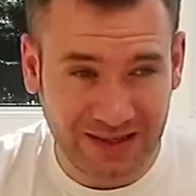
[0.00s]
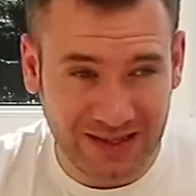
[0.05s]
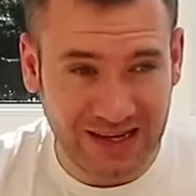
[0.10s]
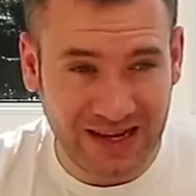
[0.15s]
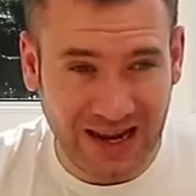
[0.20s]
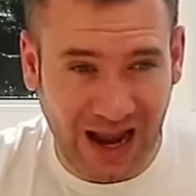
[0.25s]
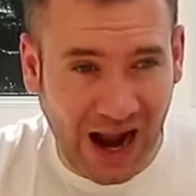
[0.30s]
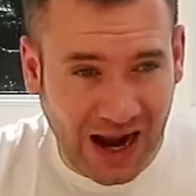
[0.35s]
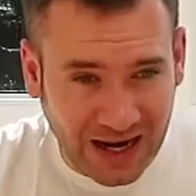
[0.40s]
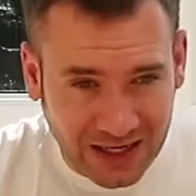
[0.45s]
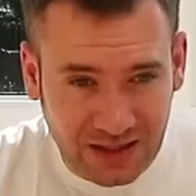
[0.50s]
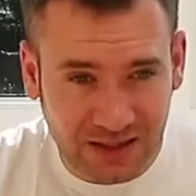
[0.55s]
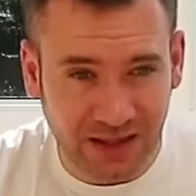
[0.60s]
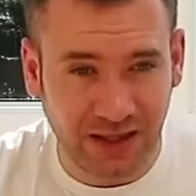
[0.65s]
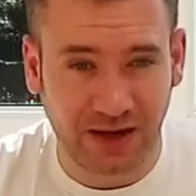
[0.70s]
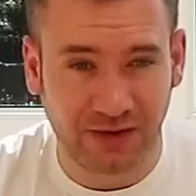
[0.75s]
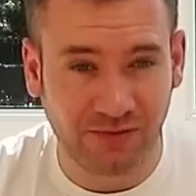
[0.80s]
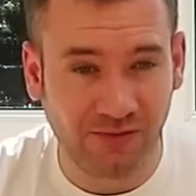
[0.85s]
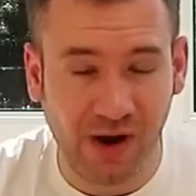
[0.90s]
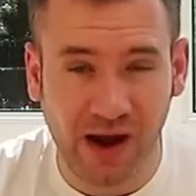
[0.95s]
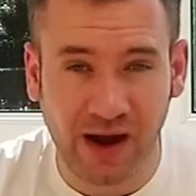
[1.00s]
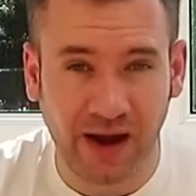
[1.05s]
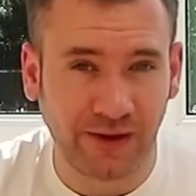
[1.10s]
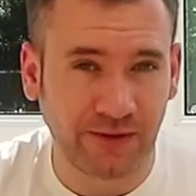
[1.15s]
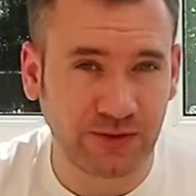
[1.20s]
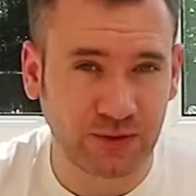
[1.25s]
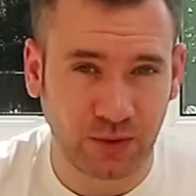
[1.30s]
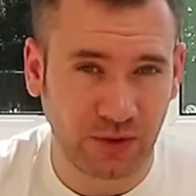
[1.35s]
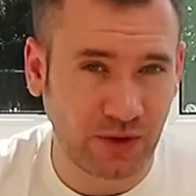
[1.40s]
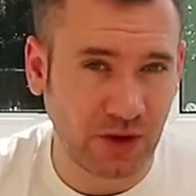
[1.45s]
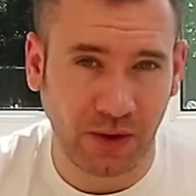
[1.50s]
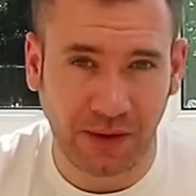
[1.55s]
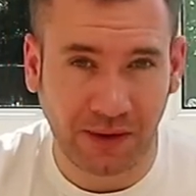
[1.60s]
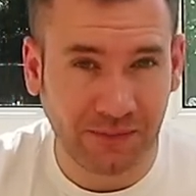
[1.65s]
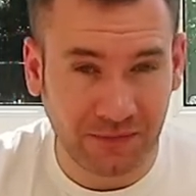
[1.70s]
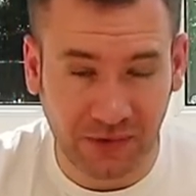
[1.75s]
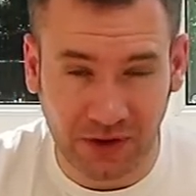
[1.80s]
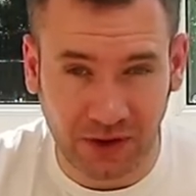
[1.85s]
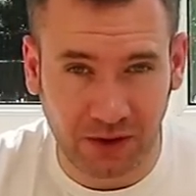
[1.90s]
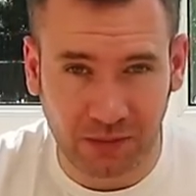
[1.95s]
it actually arrives with no
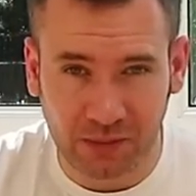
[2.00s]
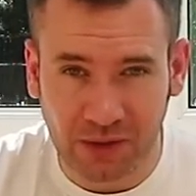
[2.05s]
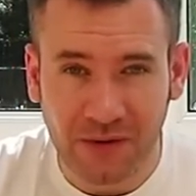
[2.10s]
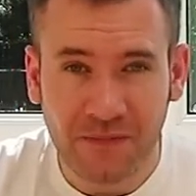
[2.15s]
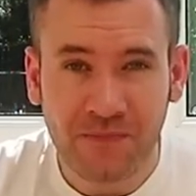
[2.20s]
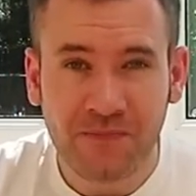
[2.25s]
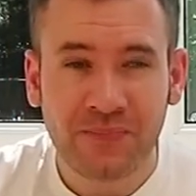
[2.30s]
envelope.